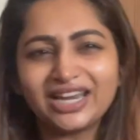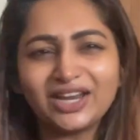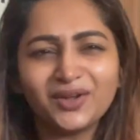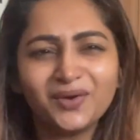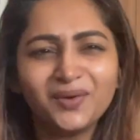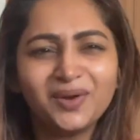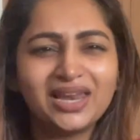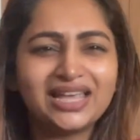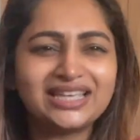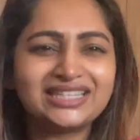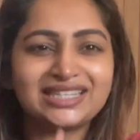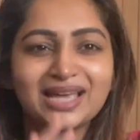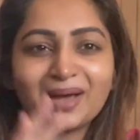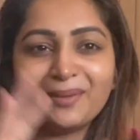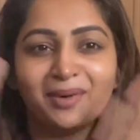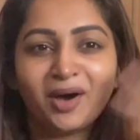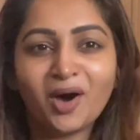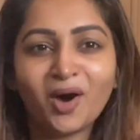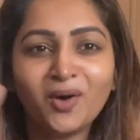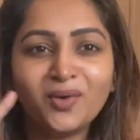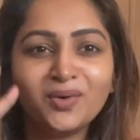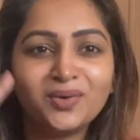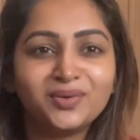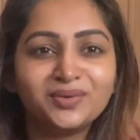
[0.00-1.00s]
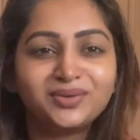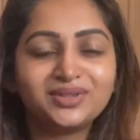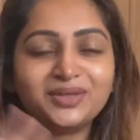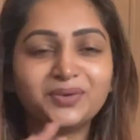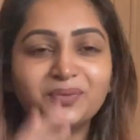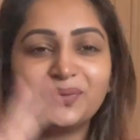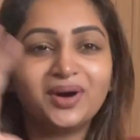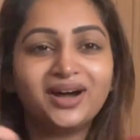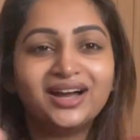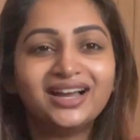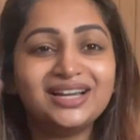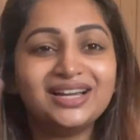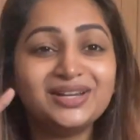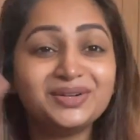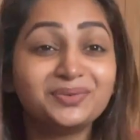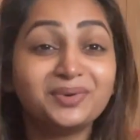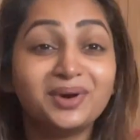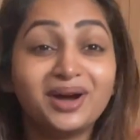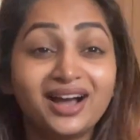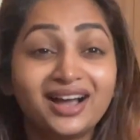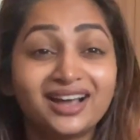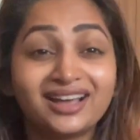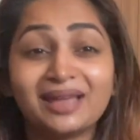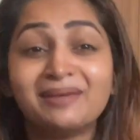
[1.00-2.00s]
know, somehow the world
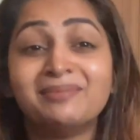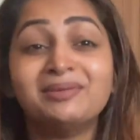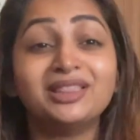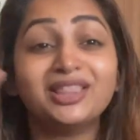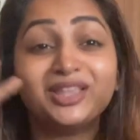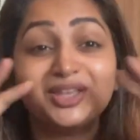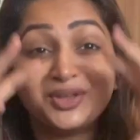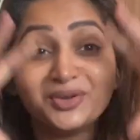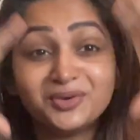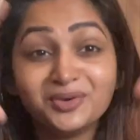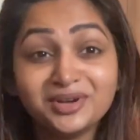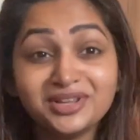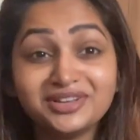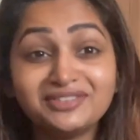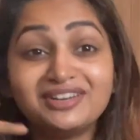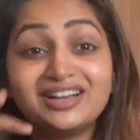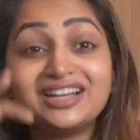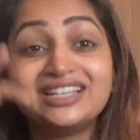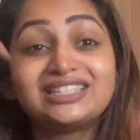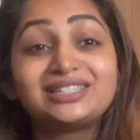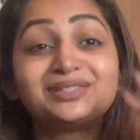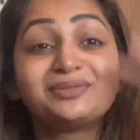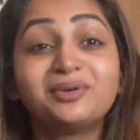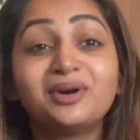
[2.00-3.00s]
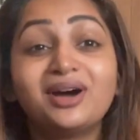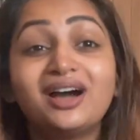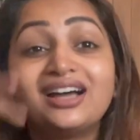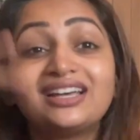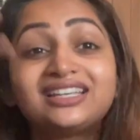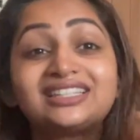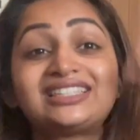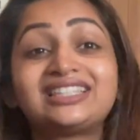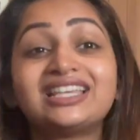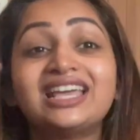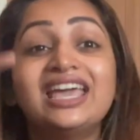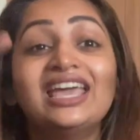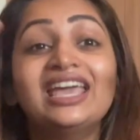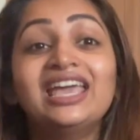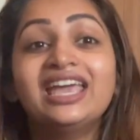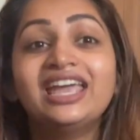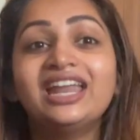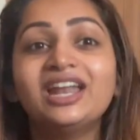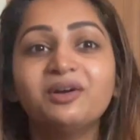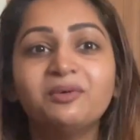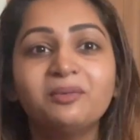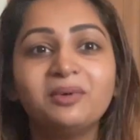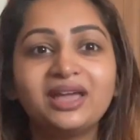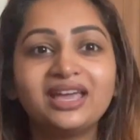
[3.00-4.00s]
works, I mean, the universe works
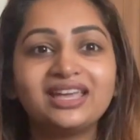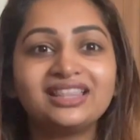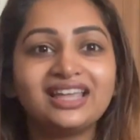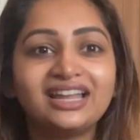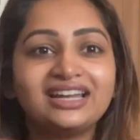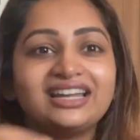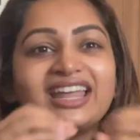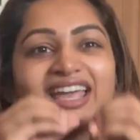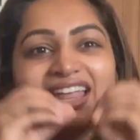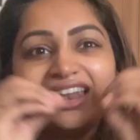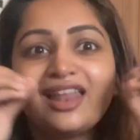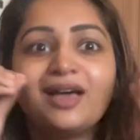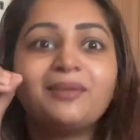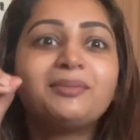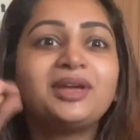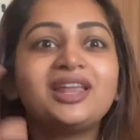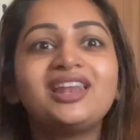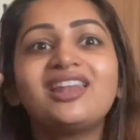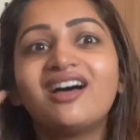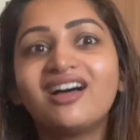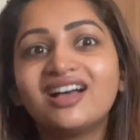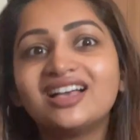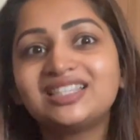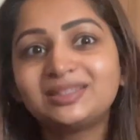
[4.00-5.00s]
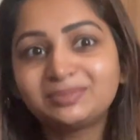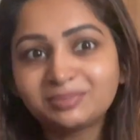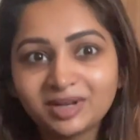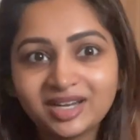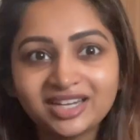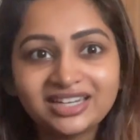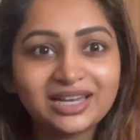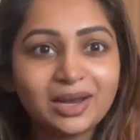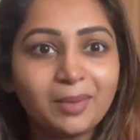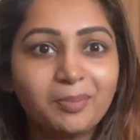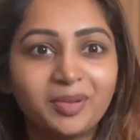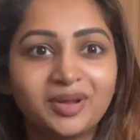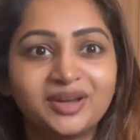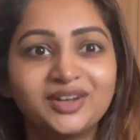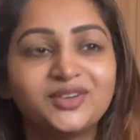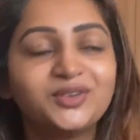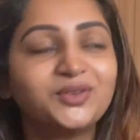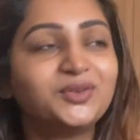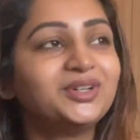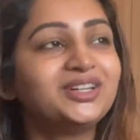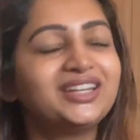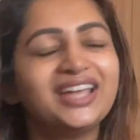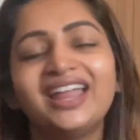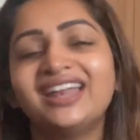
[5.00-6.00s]
in a way that I am last minute
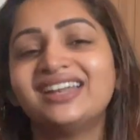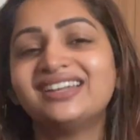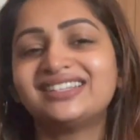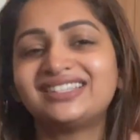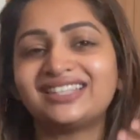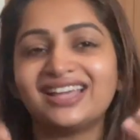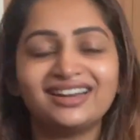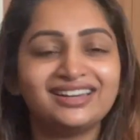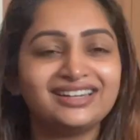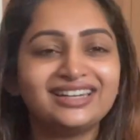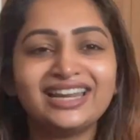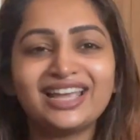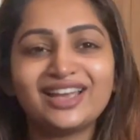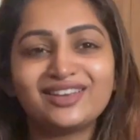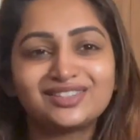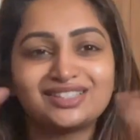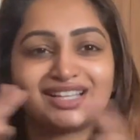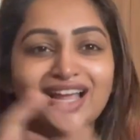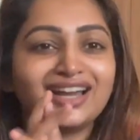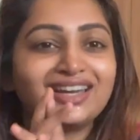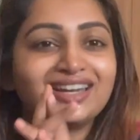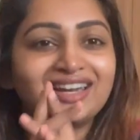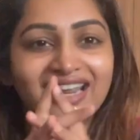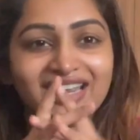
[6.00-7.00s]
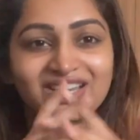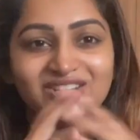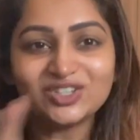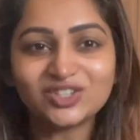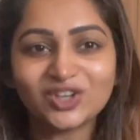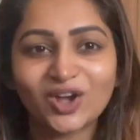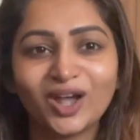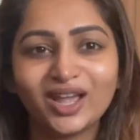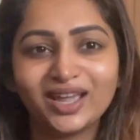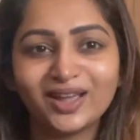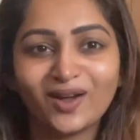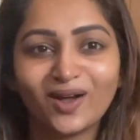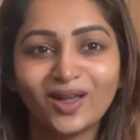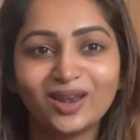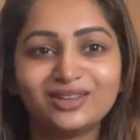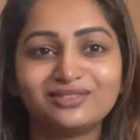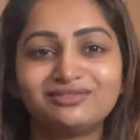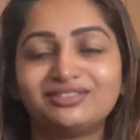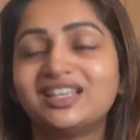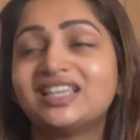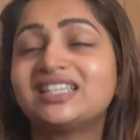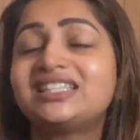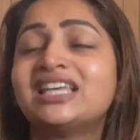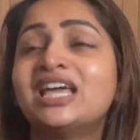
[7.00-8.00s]
and suddenly I started enjoying all of
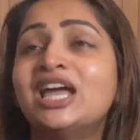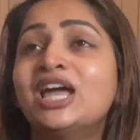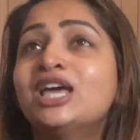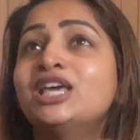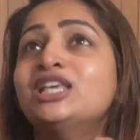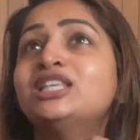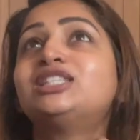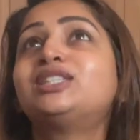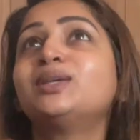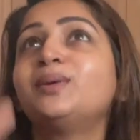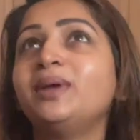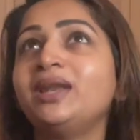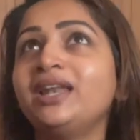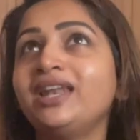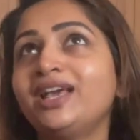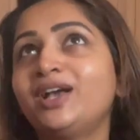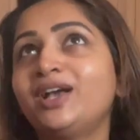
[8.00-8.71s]
this. So, I